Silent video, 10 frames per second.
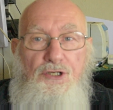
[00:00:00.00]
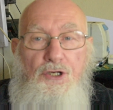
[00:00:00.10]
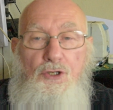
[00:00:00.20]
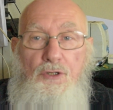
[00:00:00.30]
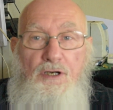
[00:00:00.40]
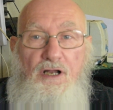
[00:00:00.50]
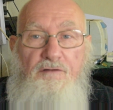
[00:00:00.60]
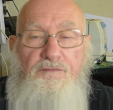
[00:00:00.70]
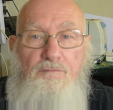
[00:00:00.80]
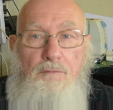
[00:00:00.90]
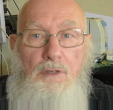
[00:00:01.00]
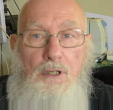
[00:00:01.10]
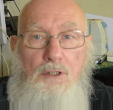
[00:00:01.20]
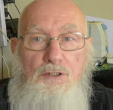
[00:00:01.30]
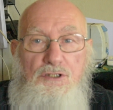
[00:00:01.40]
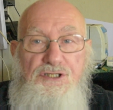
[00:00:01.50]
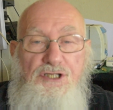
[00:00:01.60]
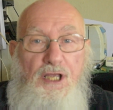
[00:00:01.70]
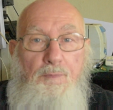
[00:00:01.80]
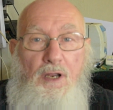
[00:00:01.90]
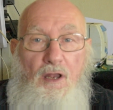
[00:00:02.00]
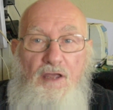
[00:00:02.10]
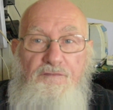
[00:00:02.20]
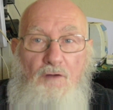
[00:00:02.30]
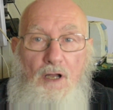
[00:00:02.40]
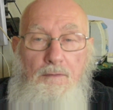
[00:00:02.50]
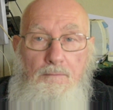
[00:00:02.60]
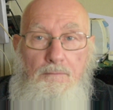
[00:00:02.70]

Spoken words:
that are good enough to stake my life on.